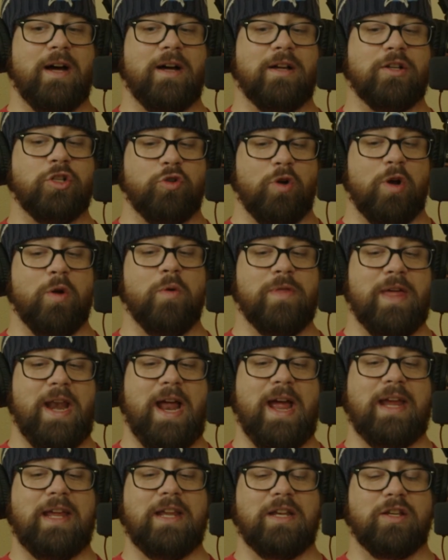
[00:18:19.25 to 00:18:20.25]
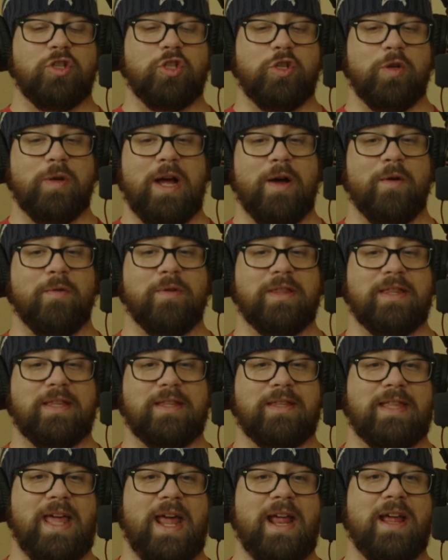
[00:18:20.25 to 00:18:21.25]
drone that I can shoot out
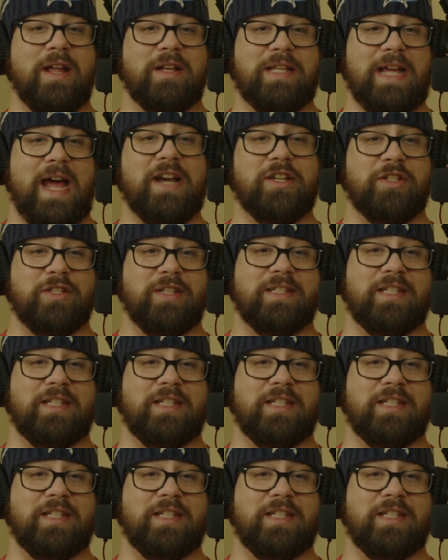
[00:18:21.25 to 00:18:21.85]
that attaches